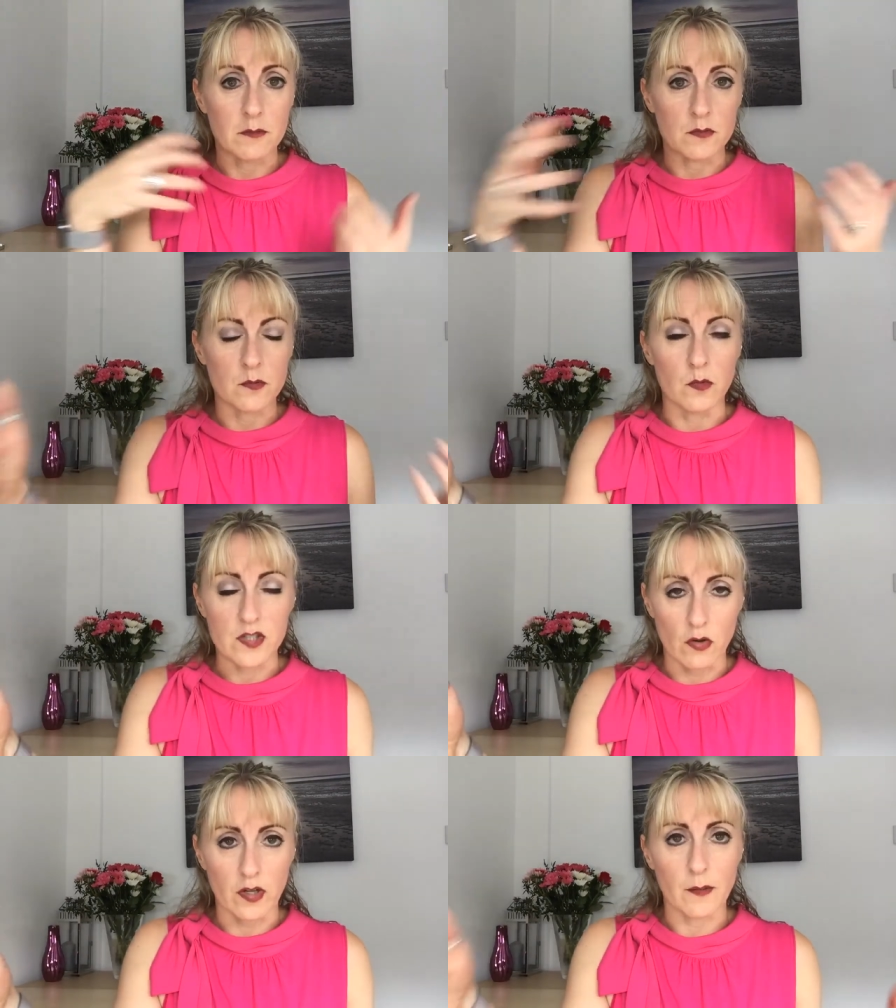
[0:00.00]
we're
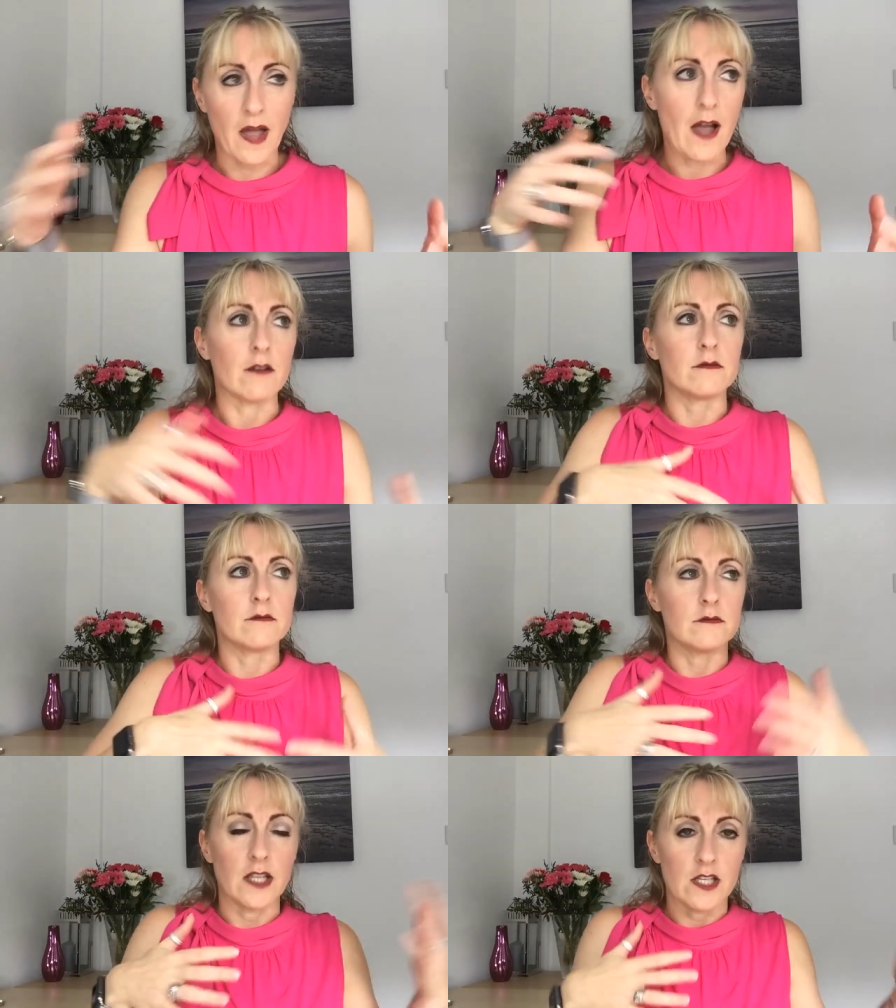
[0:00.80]
talking about
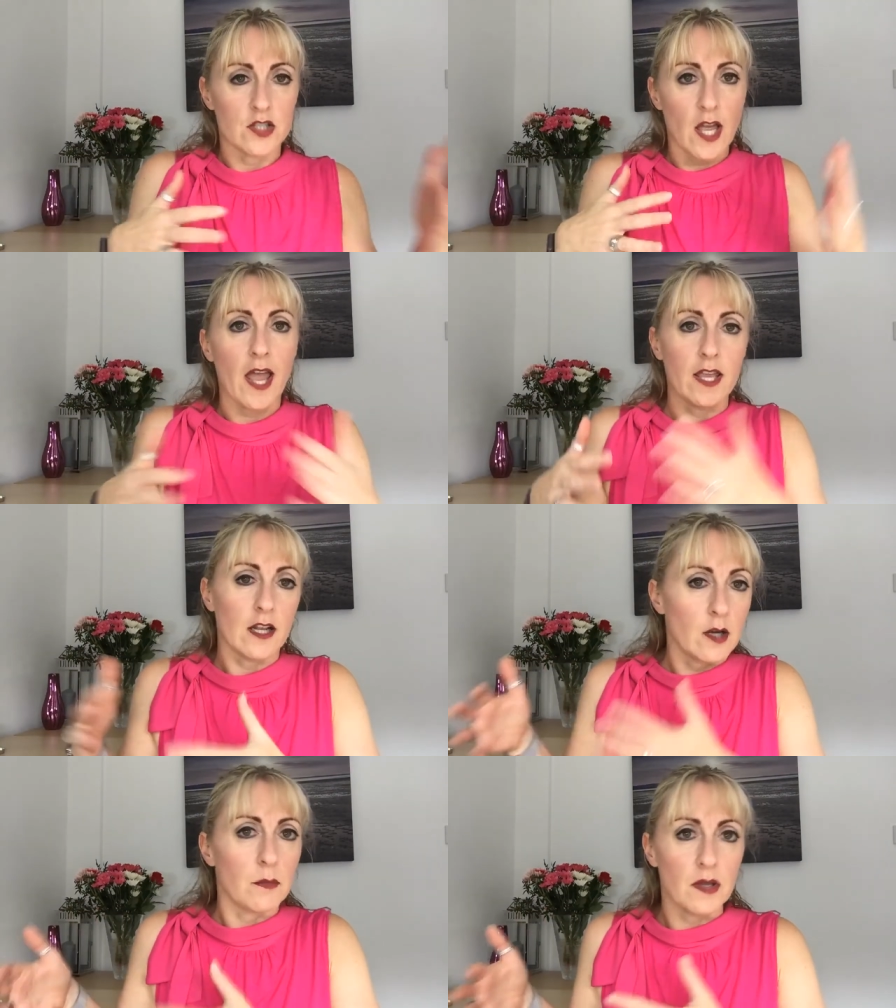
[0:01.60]
each day a
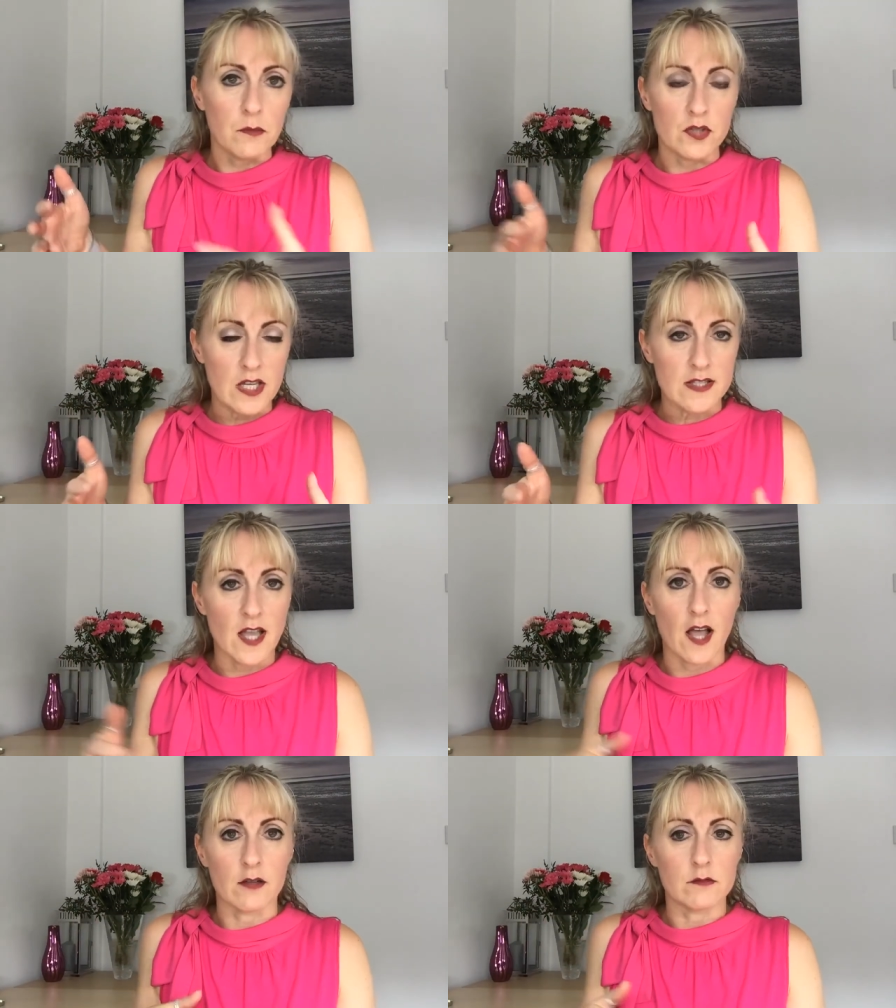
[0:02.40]
little bit more
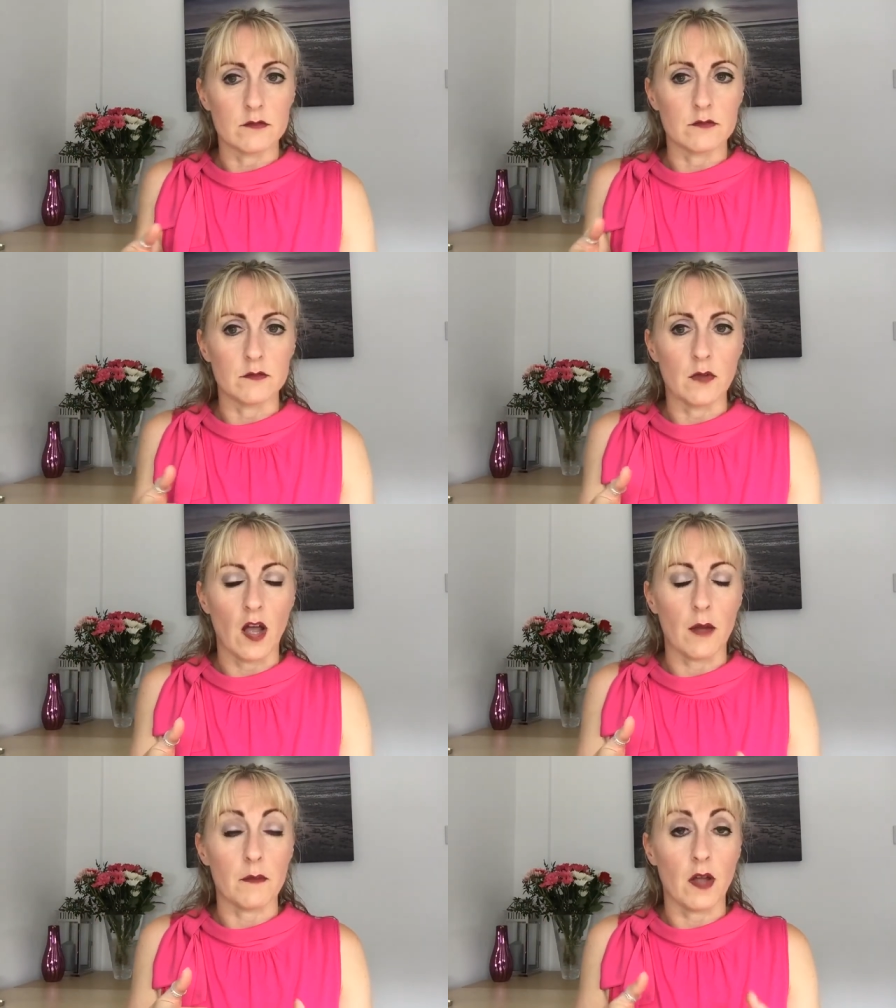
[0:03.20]
detail
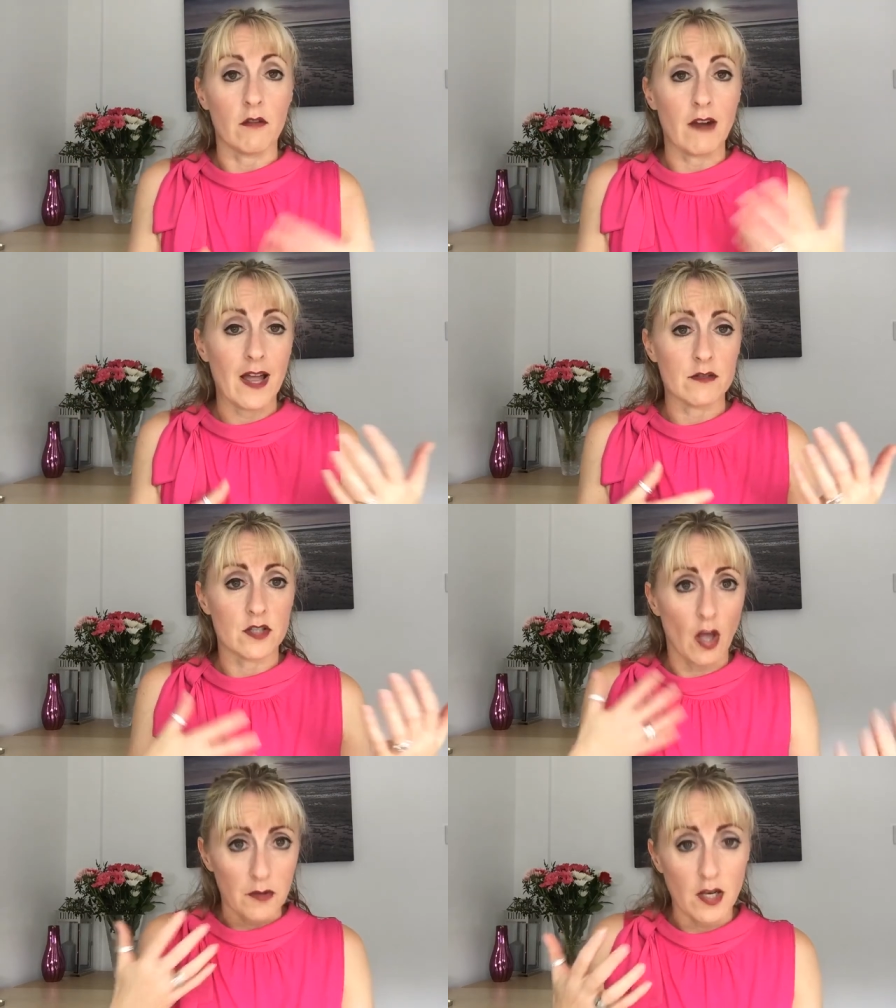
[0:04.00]
around
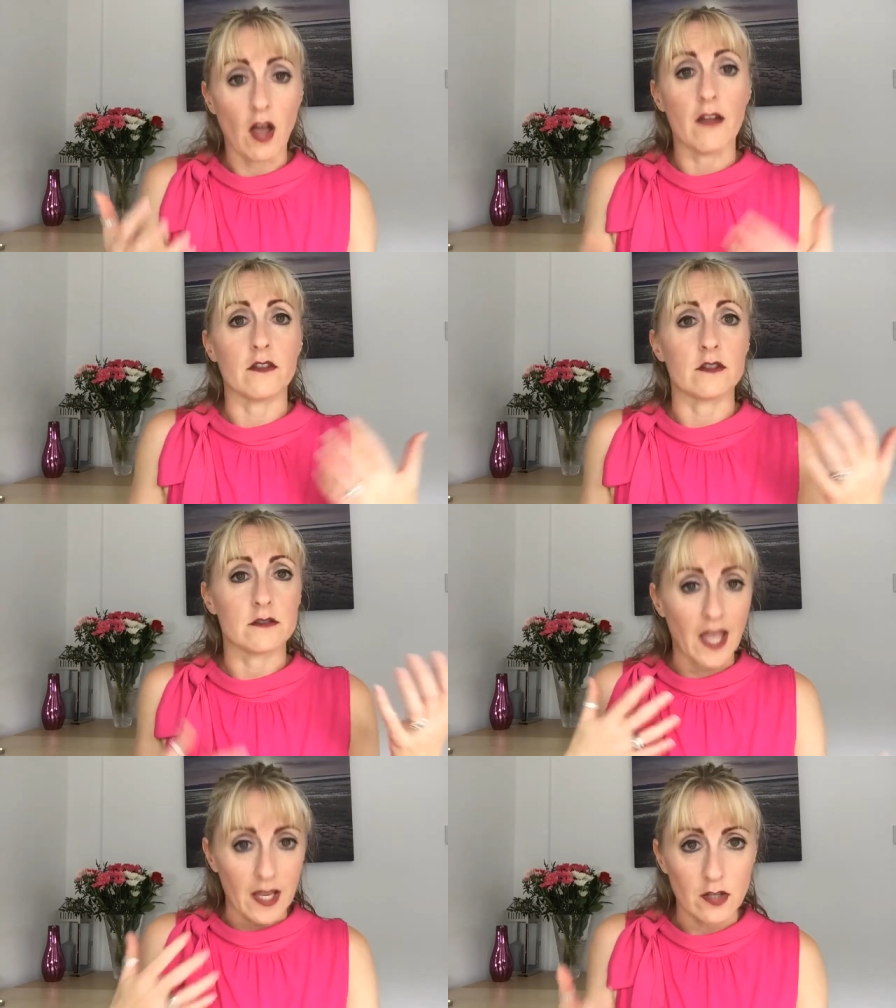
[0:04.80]
going live and
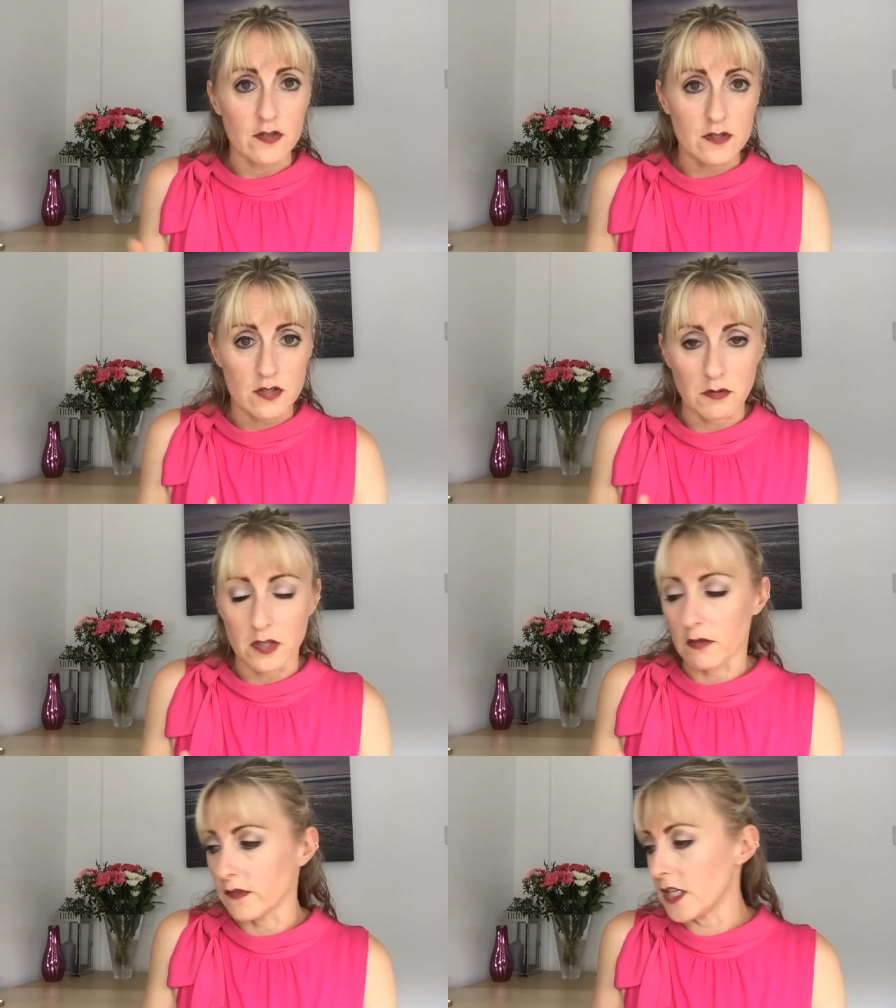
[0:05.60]
getting used to doing
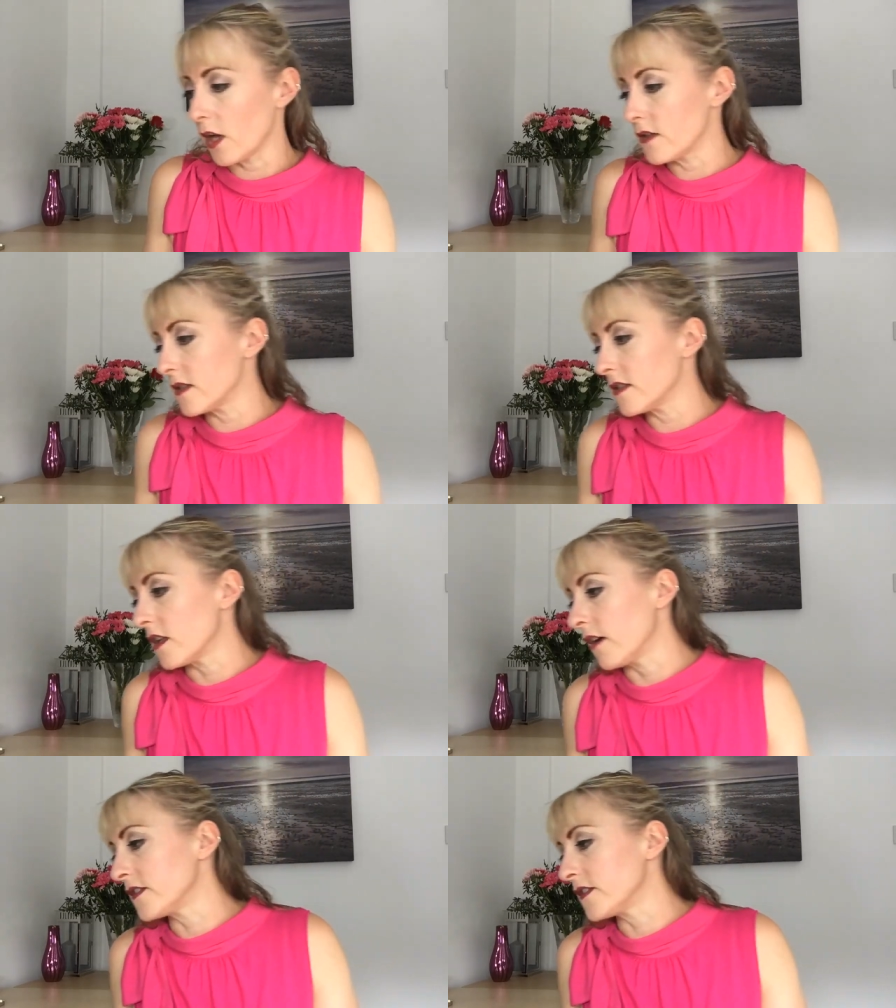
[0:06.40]
your videos and stuff.